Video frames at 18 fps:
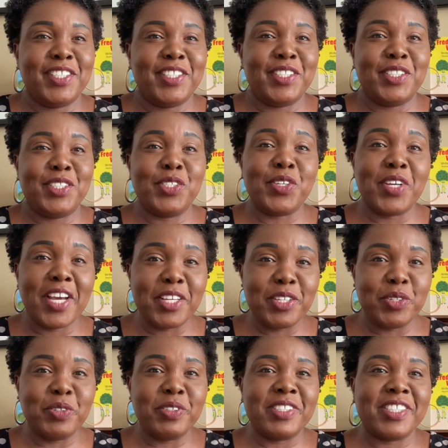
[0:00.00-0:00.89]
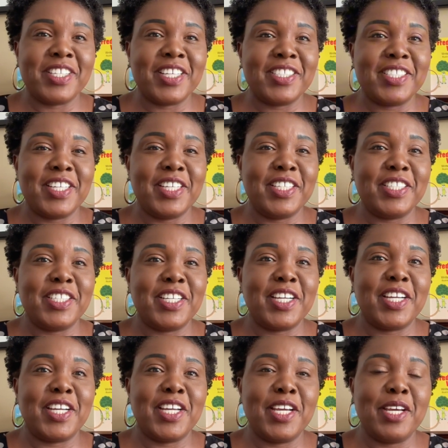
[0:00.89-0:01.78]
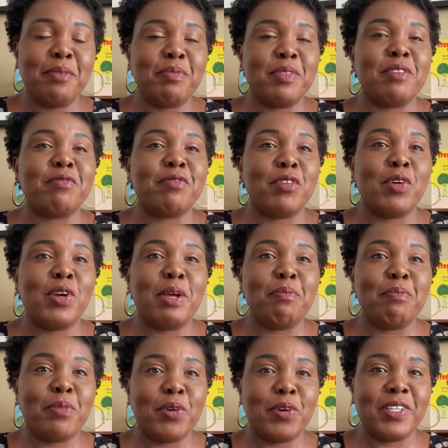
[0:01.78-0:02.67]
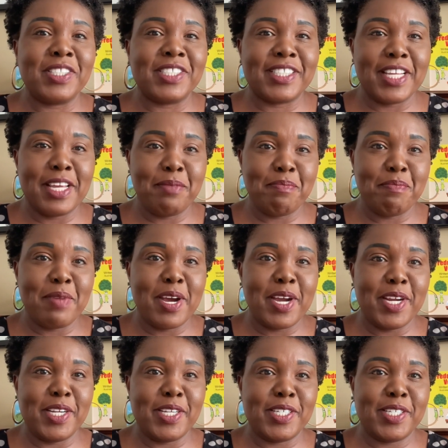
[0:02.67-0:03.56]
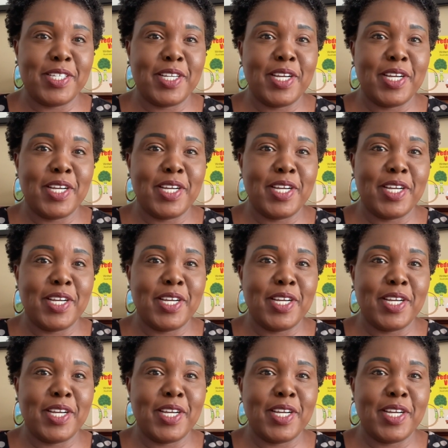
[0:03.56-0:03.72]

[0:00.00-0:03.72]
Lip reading: To get you started, keep the following points in mind.